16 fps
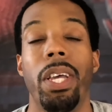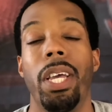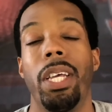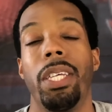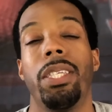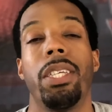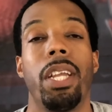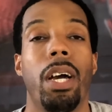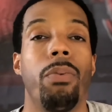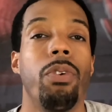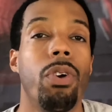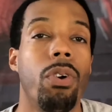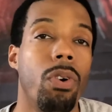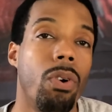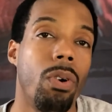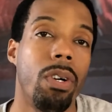So now we're
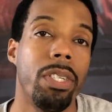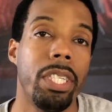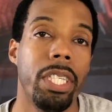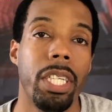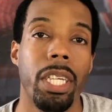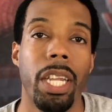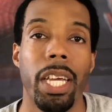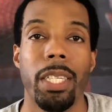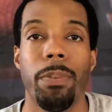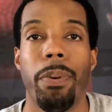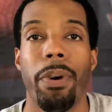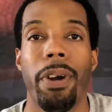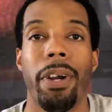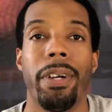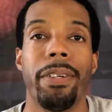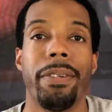gonna go on to the next part.